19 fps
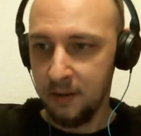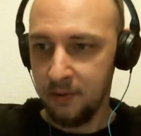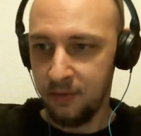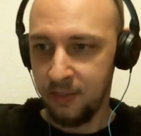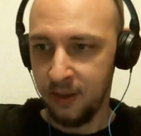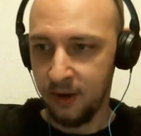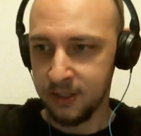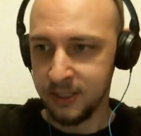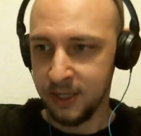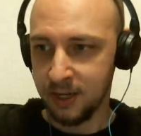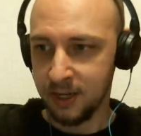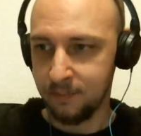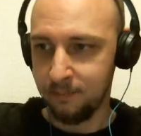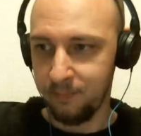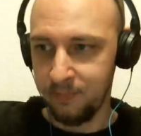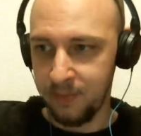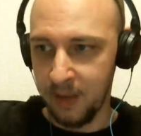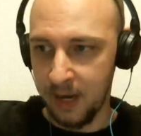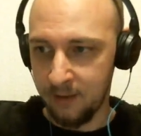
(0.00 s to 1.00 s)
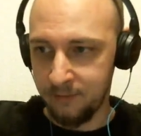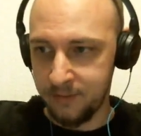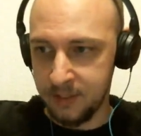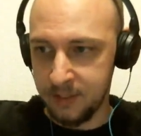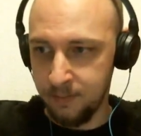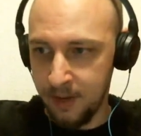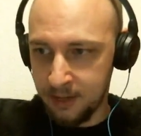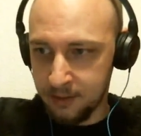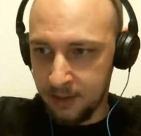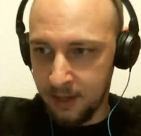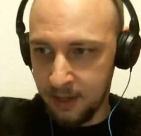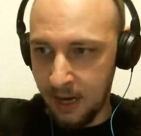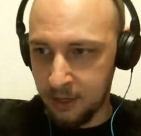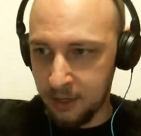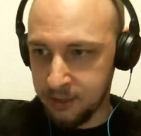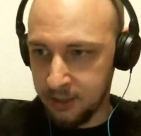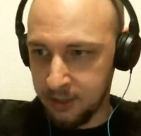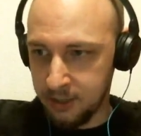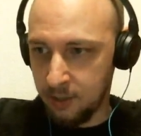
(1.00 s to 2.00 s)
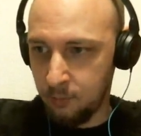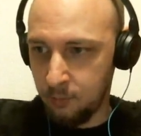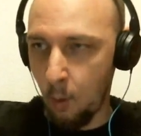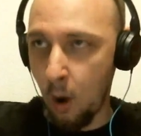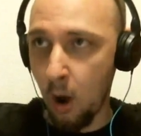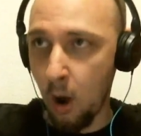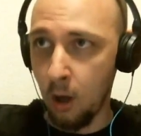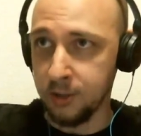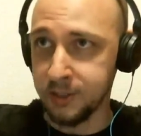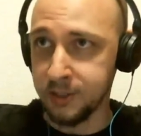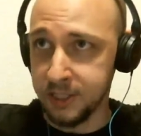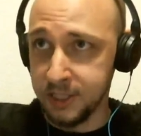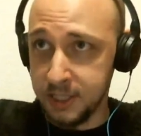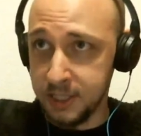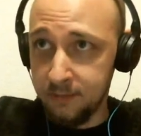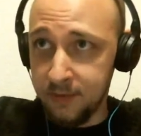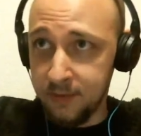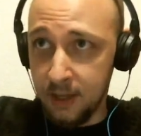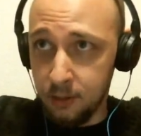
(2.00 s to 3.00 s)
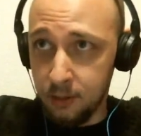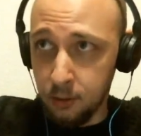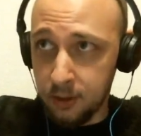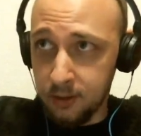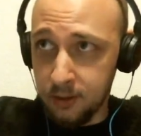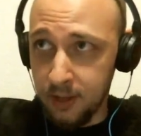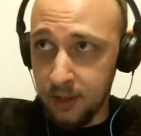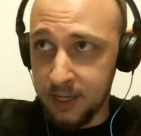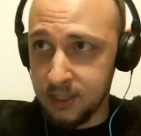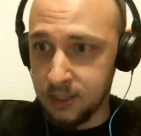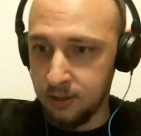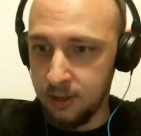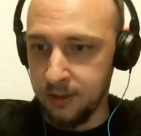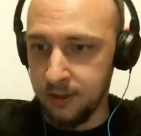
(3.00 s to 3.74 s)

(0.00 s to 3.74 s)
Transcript: there's like they have to make like actually like walls and stuff that look like certain